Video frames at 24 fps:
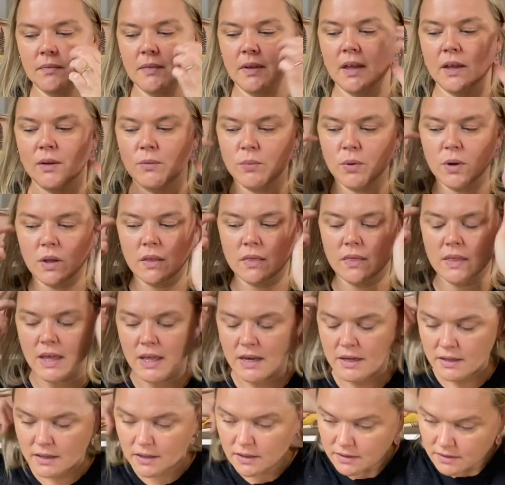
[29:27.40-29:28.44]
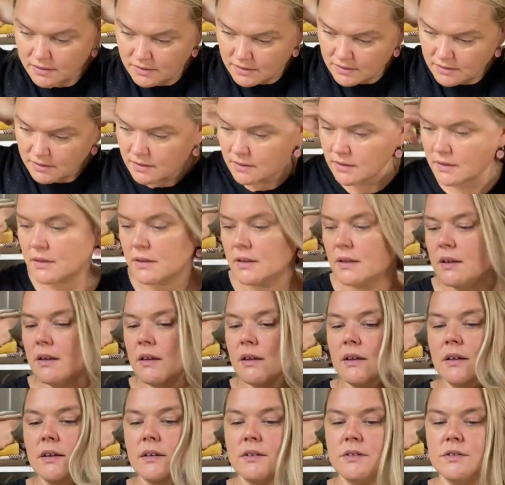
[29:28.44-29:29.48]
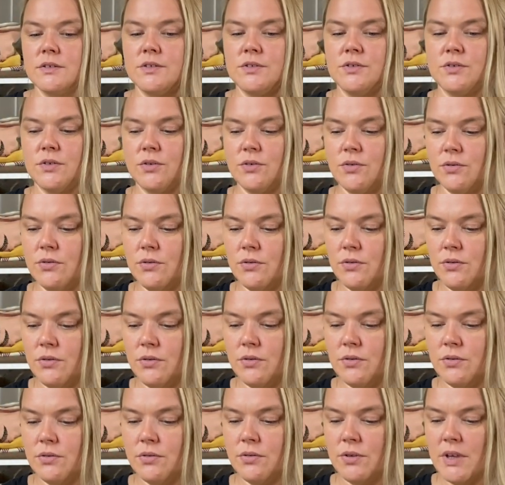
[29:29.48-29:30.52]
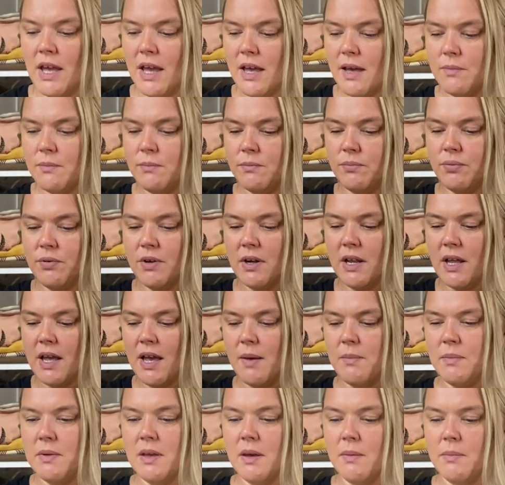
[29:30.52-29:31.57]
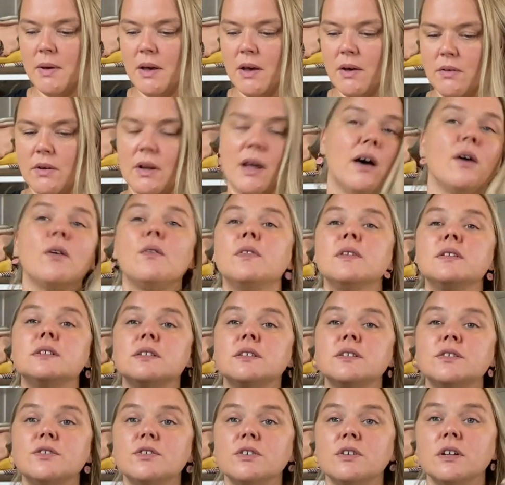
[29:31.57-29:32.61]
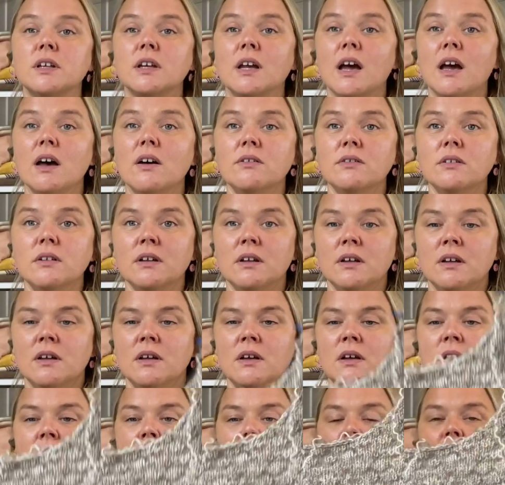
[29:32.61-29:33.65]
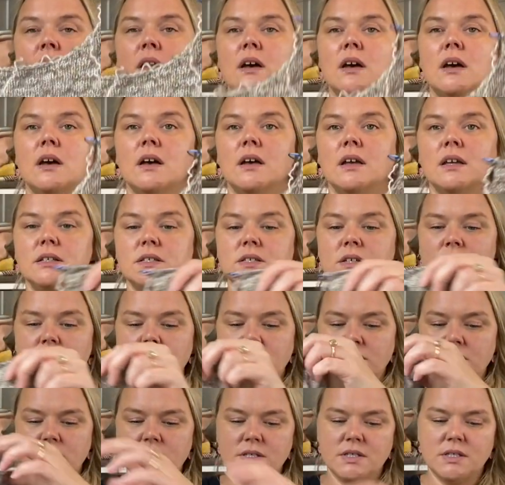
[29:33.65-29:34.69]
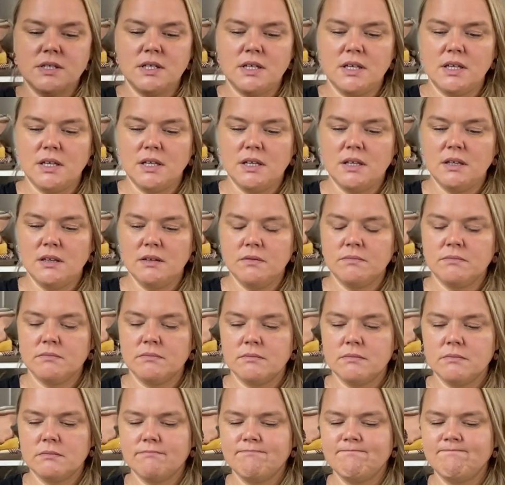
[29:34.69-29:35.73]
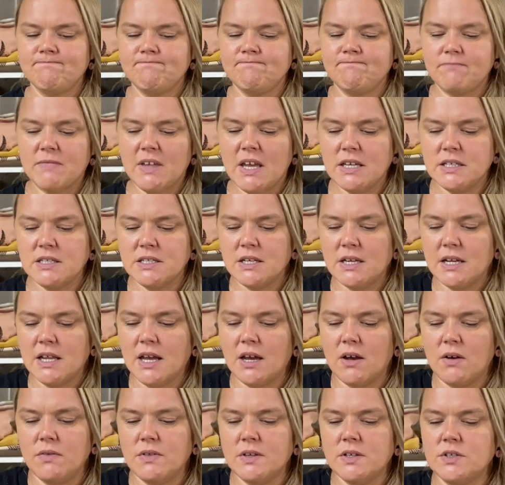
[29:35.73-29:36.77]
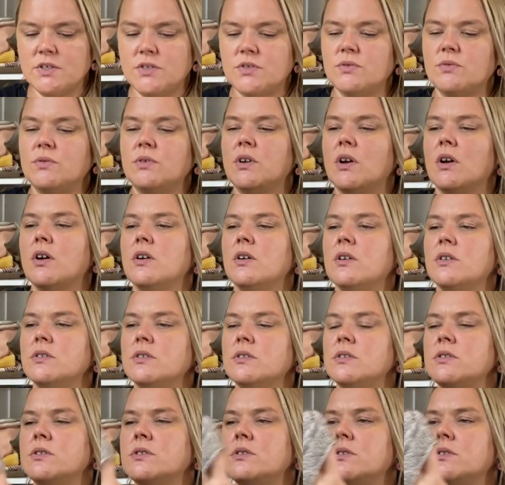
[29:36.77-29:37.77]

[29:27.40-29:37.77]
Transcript: and work that. So yeah, I'm pretty happy about how this is turning out. It's hard to see actually how these two yarns,